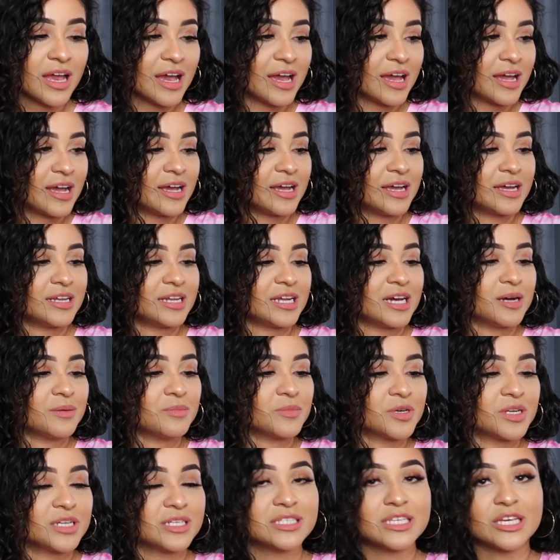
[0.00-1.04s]
and now
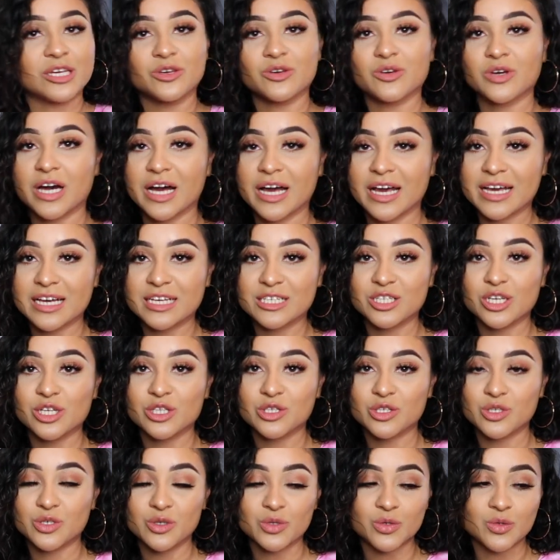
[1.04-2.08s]
i'm going to take you guys
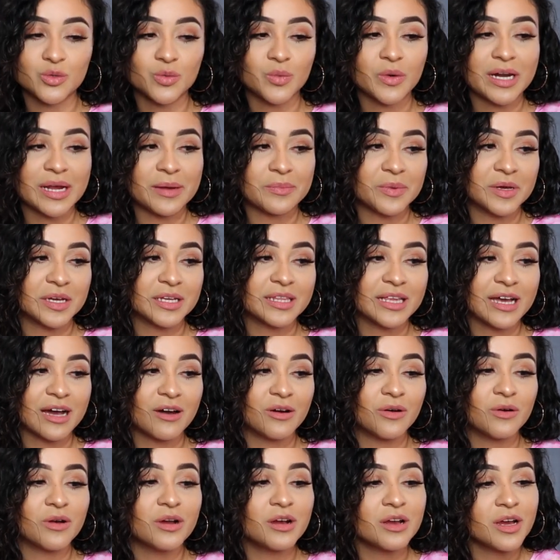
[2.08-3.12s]
to what i picked
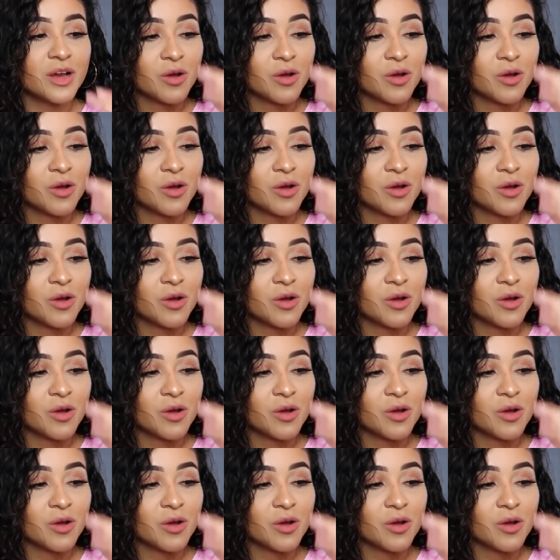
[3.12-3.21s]
out